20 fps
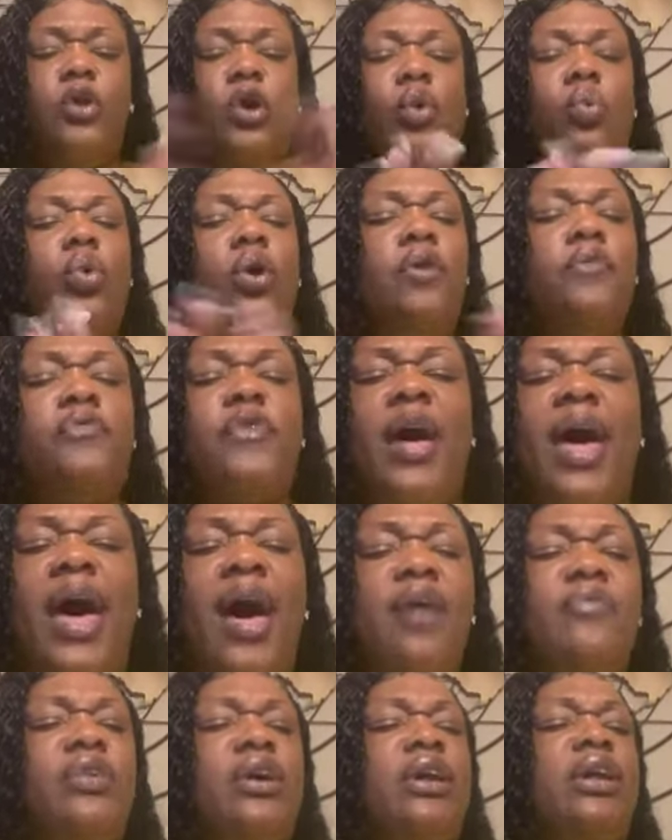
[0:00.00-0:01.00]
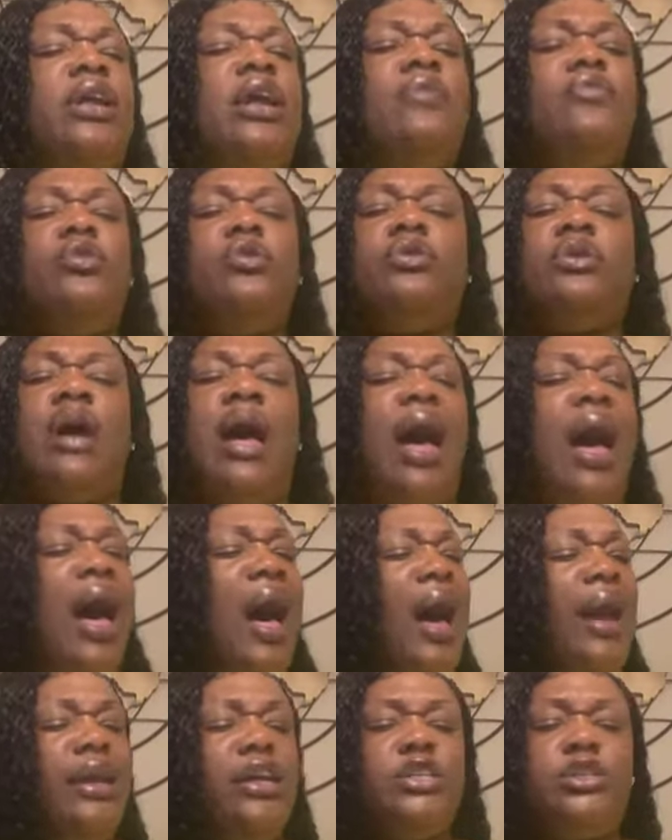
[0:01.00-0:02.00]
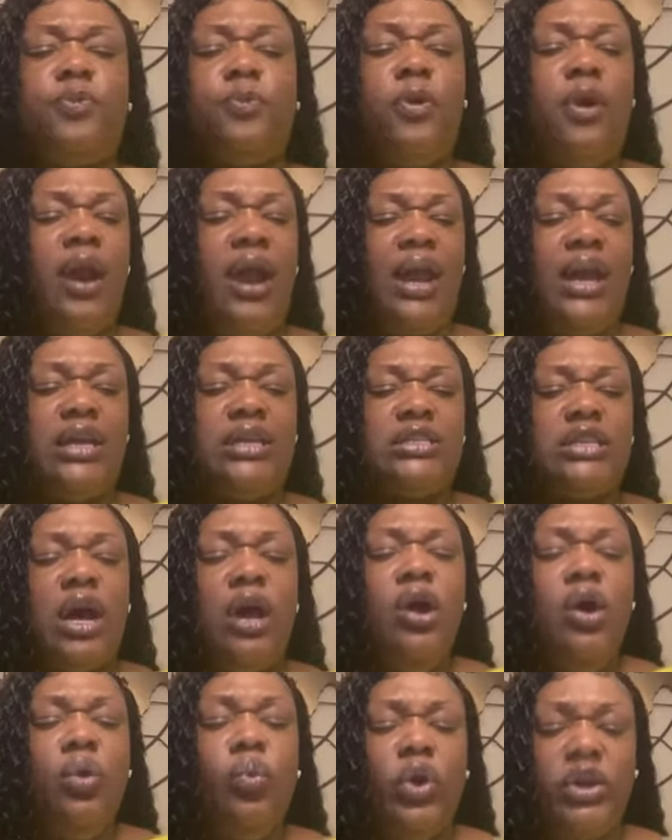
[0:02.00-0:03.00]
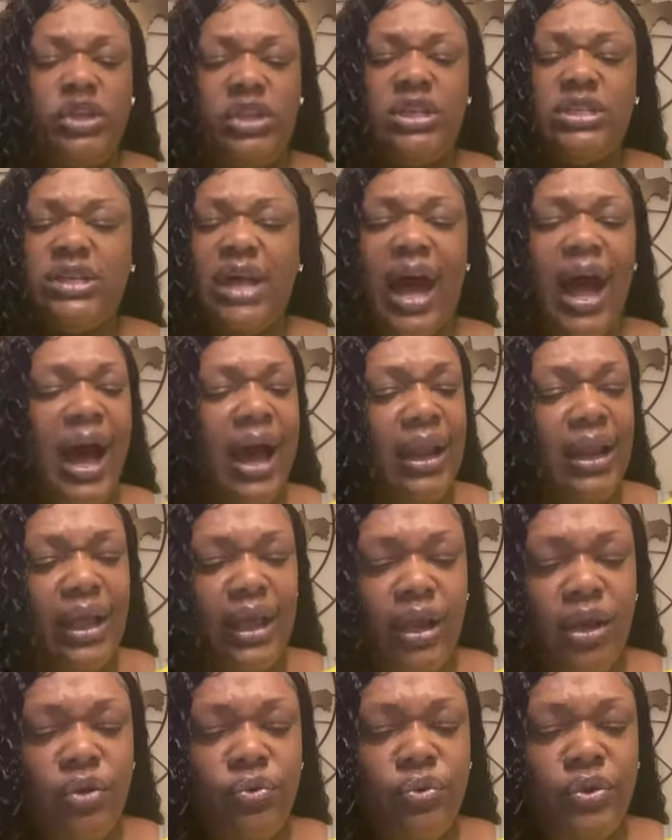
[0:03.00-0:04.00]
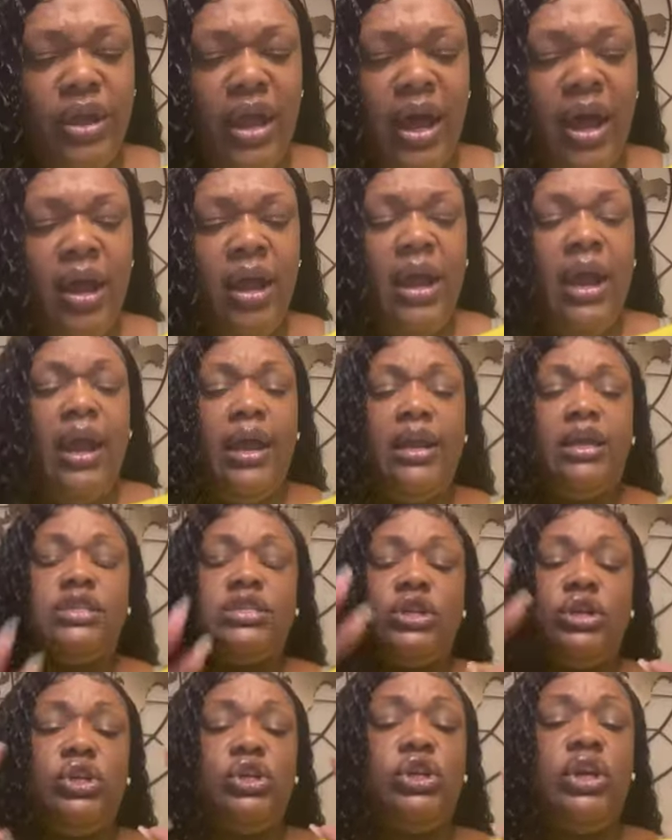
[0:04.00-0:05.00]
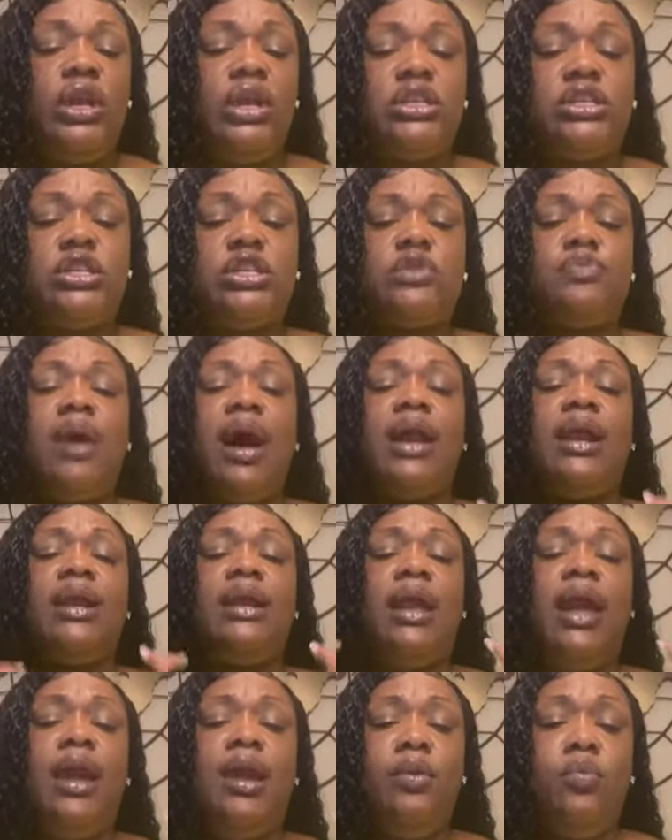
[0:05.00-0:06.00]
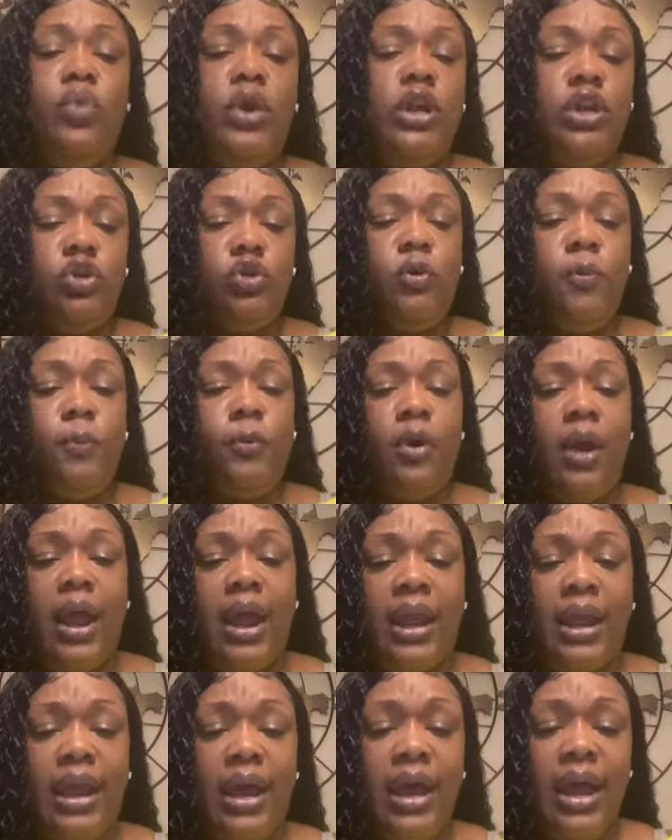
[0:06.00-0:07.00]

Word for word: We'll forever give you the highest praise, which is hallelujah. And it's in Jesus' mighty name we we do pray.